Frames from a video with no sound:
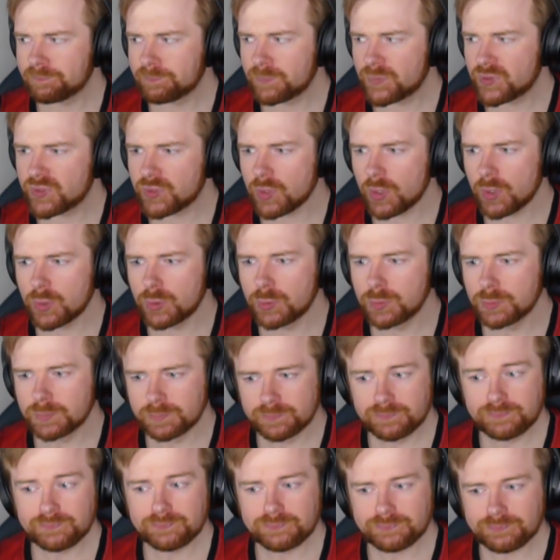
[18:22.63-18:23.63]
So
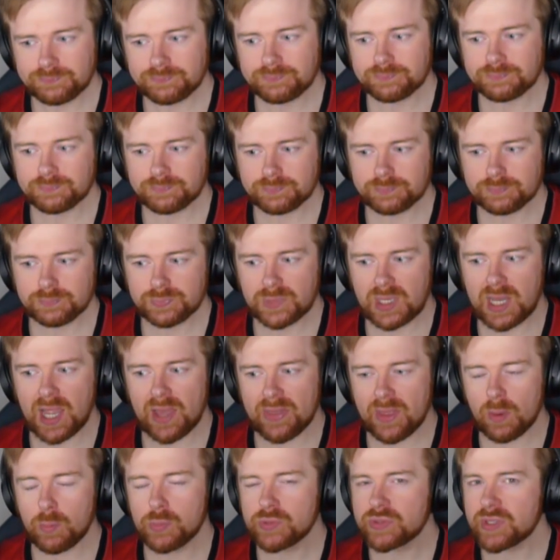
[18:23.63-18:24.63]
yeah,
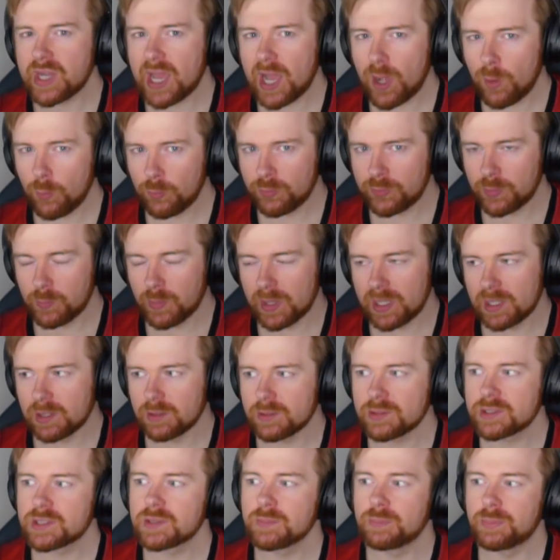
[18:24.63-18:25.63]
that wasn't a healthy weight
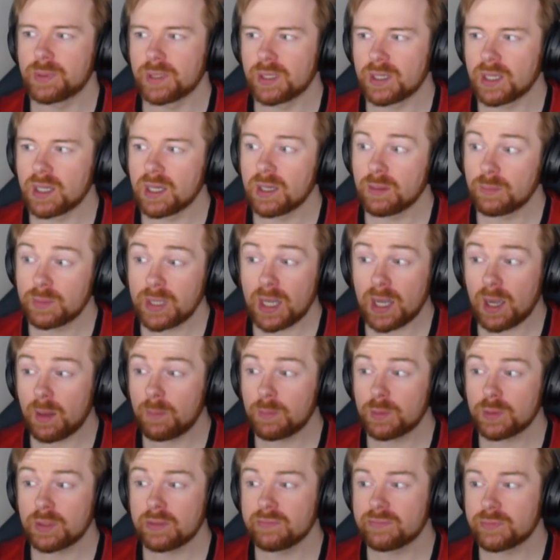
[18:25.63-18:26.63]
loss, but yeah, I'm
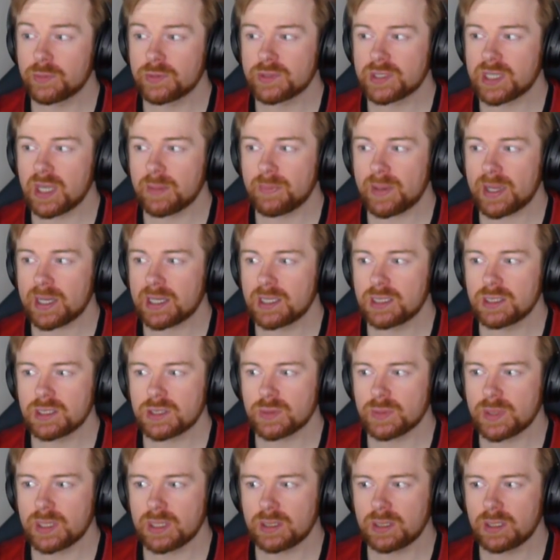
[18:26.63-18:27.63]
looking forward to get back
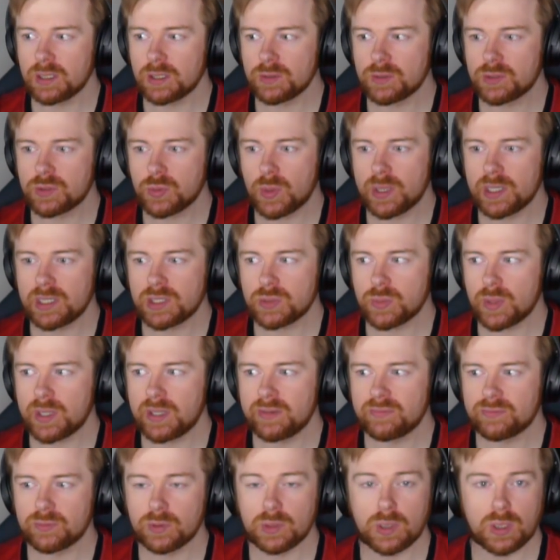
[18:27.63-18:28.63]
into it. You know, 2020
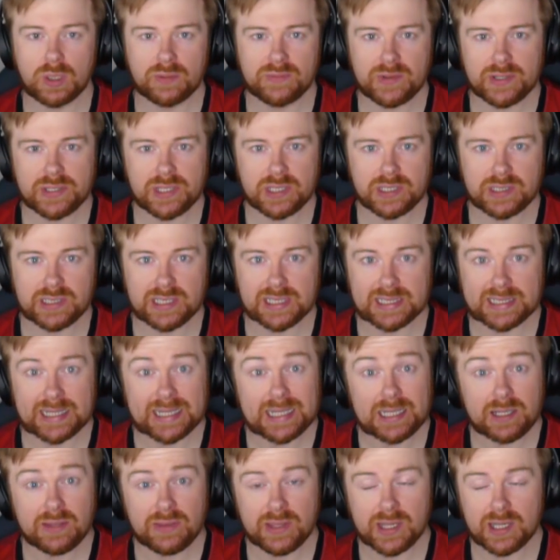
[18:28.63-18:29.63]
for a lot of us has
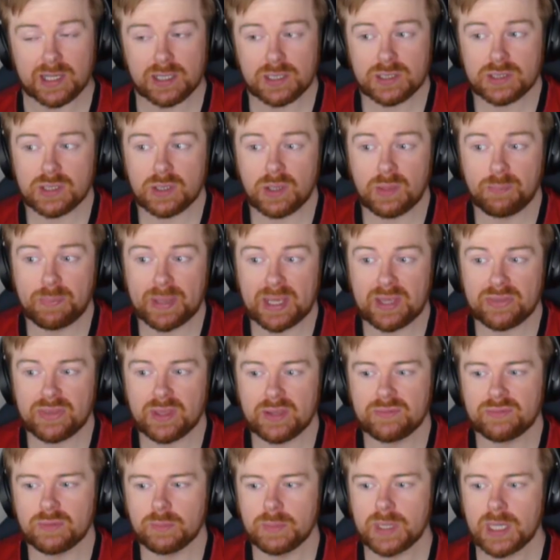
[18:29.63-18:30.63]
delayed things. A big
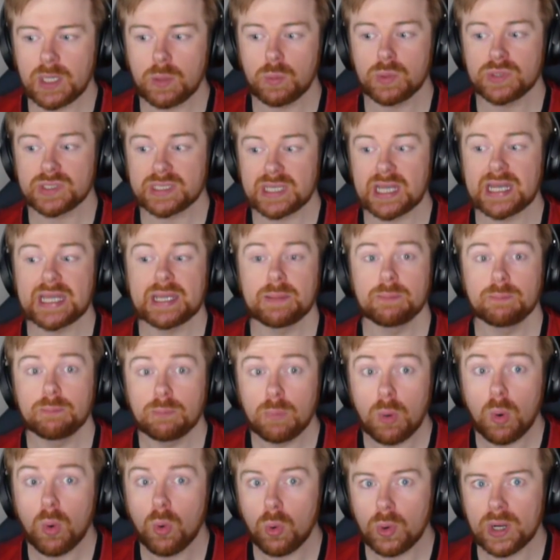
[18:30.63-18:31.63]
thing for me was getting
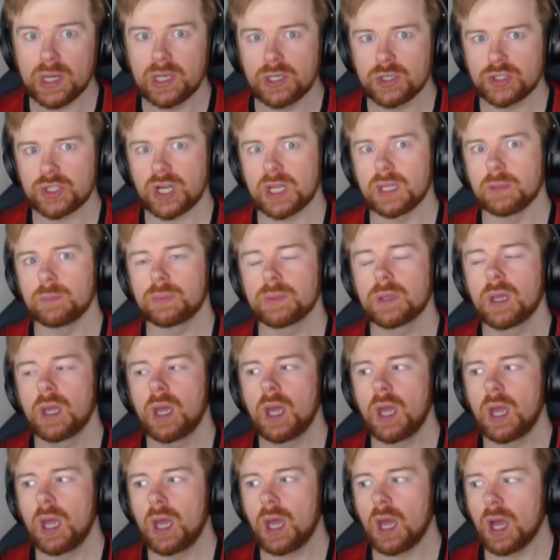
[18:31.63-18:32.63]
more in shape,
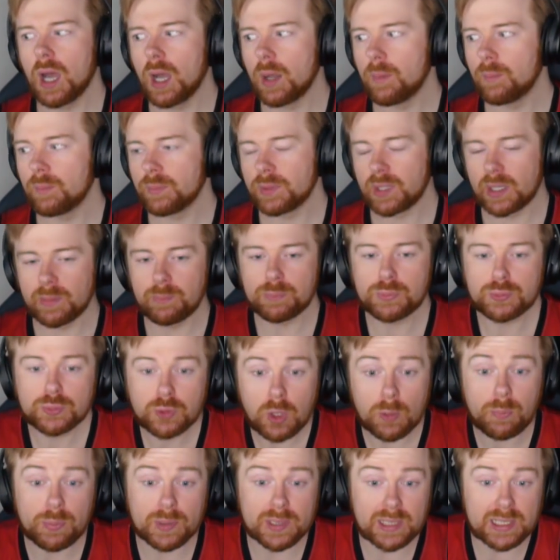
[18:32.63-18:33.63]
like
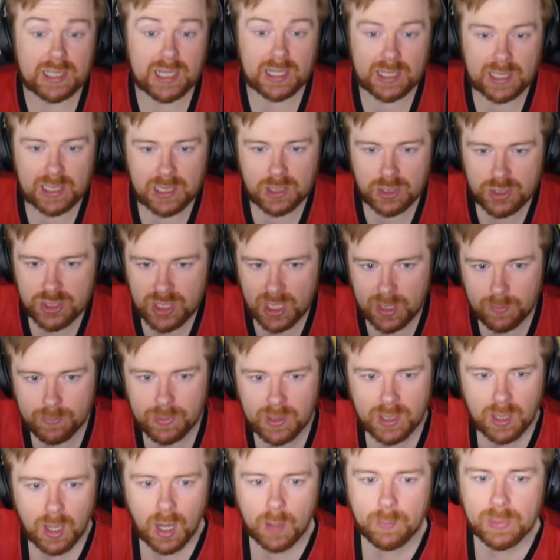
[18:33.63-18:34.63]
properly getting in shape,
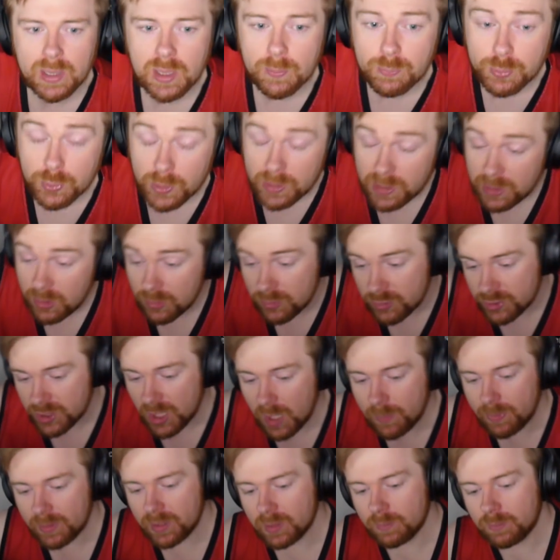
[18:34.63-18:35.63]
and I'm in a pretty good
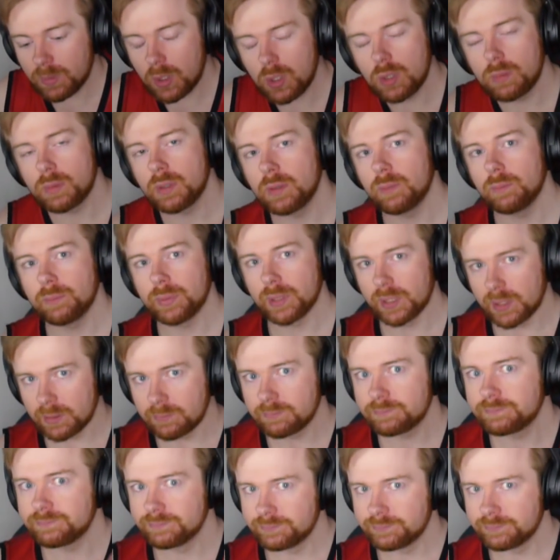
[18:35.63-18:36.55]
shape at the moment, but